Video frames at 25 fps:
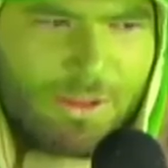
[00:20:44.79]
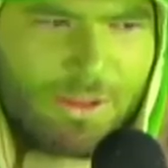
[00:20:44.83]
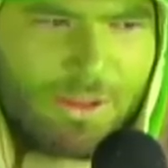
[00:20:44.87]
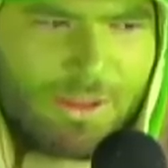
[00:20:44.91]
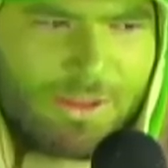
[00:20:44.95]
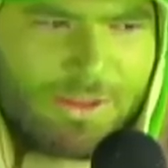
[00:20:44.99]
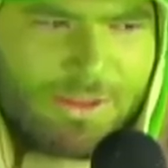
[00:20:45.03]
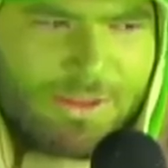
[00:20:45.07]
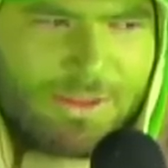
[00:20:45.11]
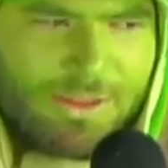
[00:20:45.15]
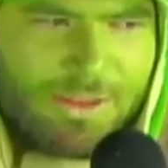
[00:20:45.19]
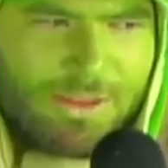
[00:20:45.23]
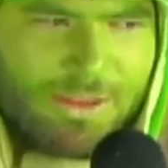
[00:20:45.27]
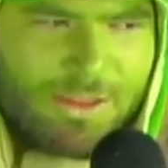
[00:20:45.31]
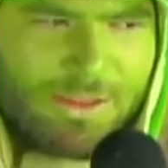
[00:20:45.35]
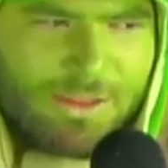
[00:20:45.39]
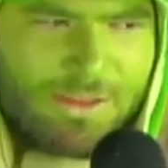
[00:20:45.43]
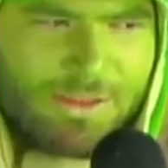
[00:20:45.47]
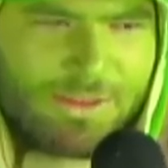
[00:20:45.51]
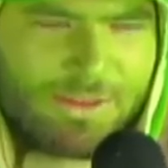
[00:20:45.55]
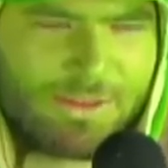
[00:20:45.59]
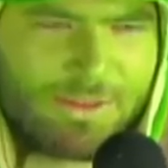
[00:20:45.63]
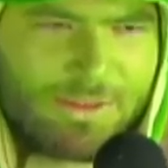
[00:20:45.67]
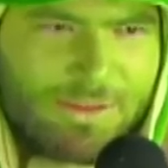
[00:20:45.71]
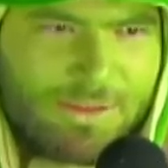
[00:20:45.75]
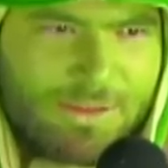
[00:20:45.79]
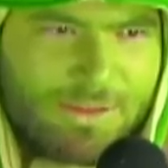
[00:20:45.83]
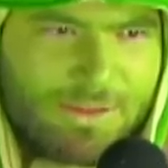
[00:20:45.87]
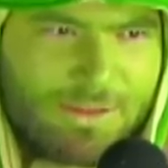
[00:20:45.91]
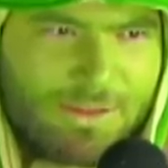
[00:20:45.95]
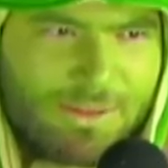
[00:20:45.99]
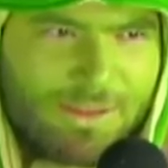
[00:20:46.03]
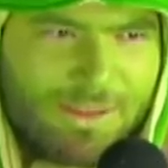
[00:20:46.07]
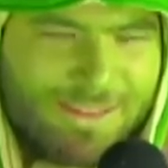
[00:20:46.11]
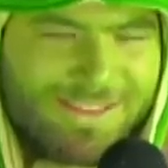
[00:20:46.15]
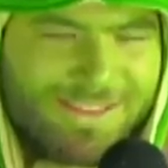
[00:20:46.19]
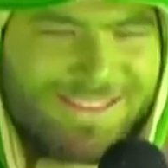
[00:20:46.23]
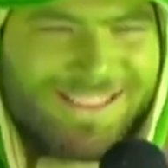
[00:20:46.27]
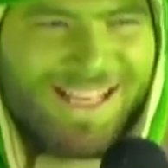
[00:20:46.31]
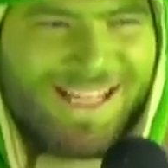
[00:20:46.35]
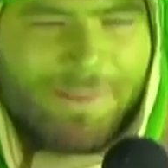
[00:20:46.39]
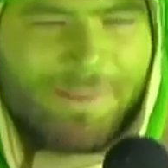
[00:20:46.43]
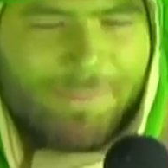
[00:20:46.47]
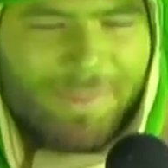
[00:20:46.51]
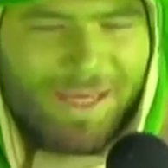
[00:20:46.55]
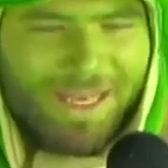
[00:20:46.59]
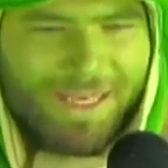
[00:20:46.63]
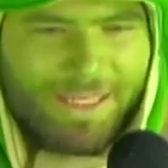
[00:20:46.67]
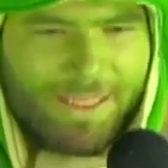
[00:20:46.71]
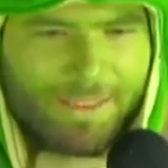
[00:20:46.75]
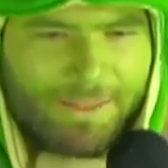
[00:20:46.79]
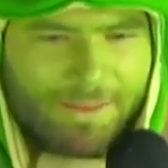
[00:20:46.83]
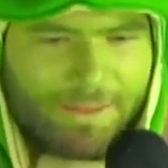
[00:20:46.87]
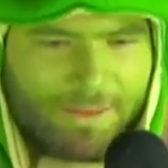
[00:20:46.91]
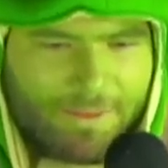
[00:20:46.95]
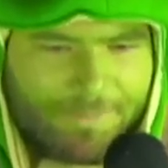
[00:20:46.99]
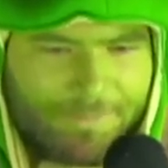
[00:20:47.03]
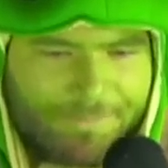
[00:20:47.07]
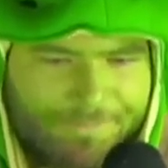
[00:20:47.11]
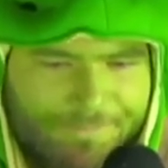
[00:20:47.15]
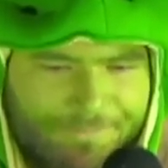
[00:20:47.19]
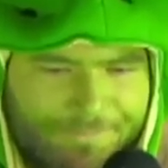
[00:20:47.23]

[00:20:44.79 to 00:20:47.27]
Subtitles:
is not a bad idea.